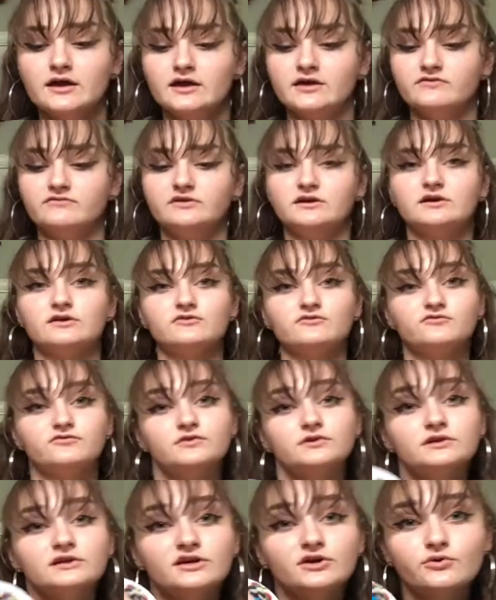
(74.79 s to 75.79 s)
if he can
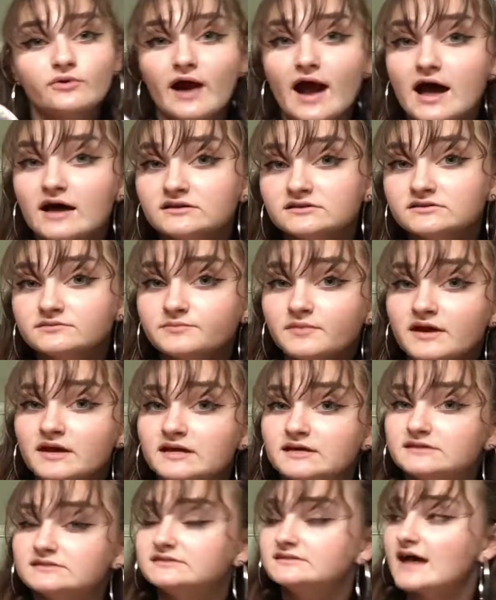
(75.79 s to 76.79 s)
fully grasp
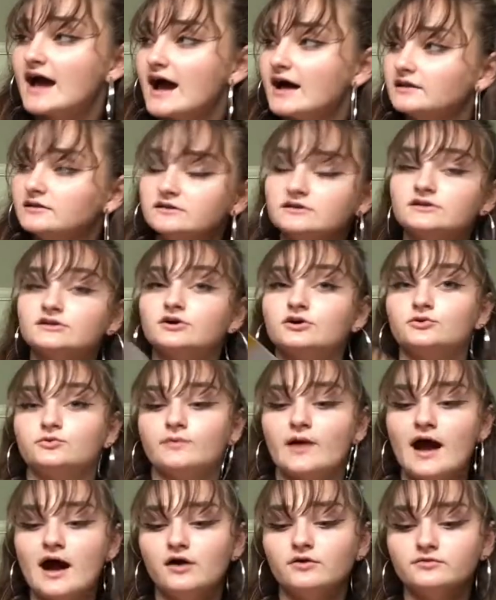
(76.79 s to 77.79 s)
his talon
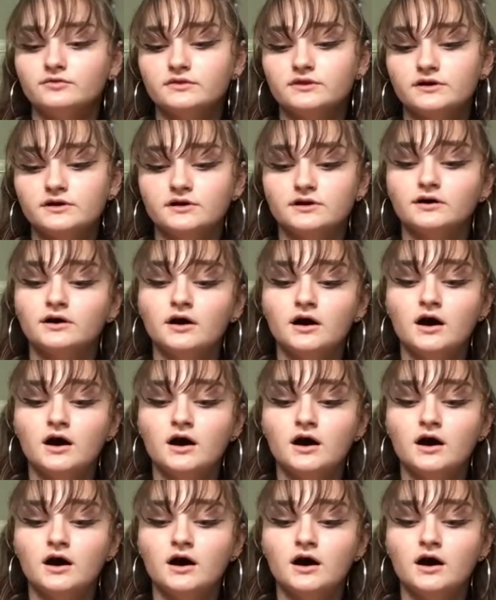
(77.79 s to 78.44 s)
around the